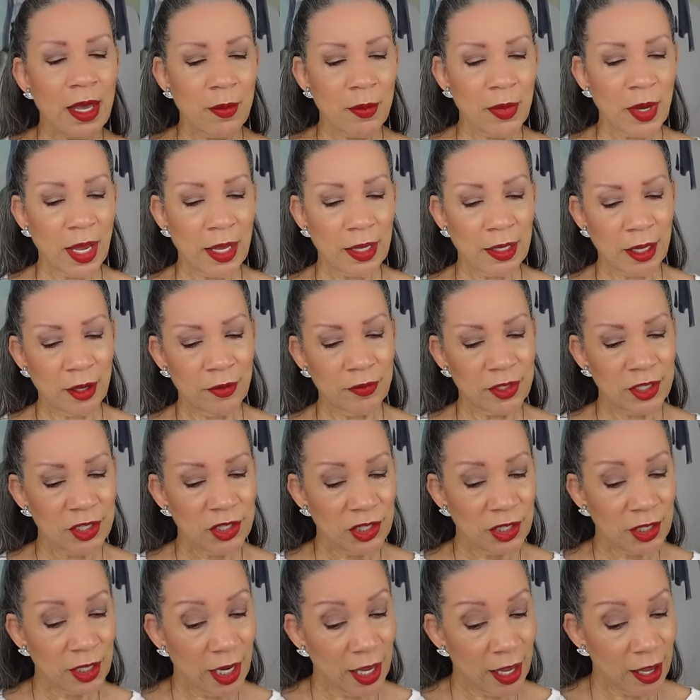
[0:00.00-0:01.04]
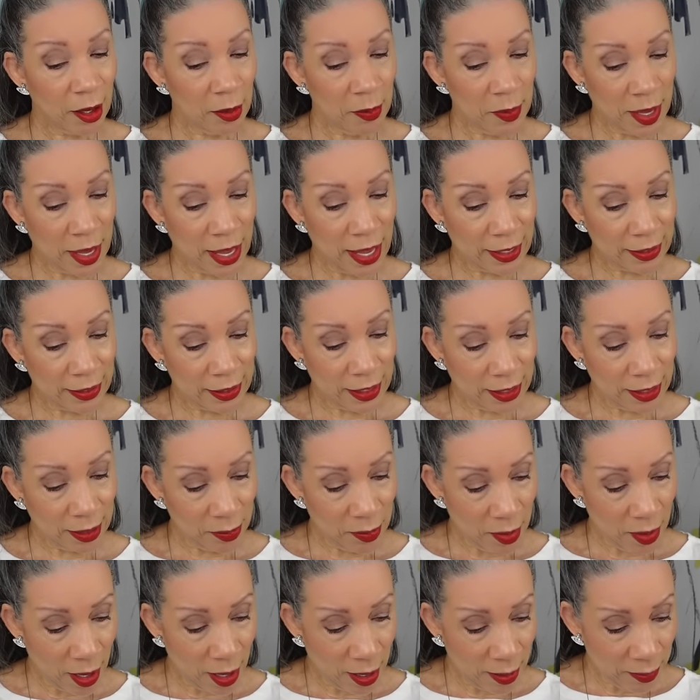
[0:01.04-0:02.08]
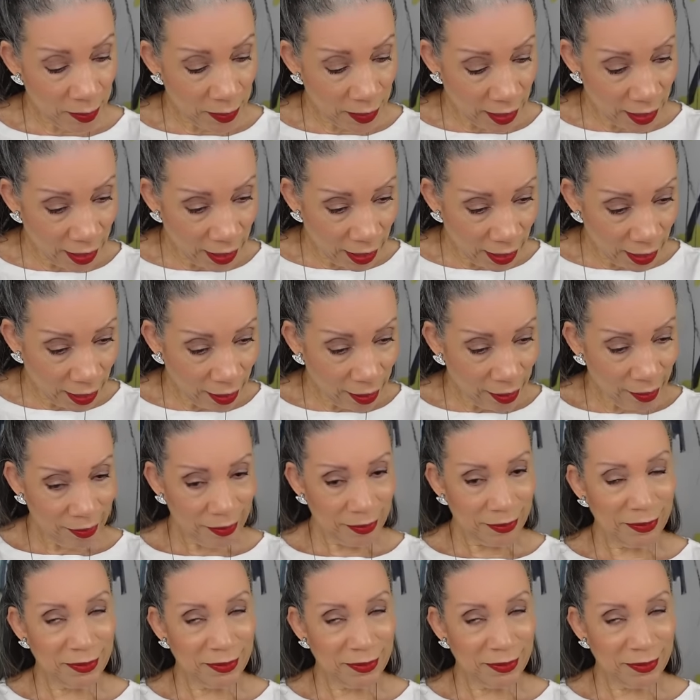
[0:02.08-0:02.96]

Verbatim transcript: But I love the Chanel bag that he bought me.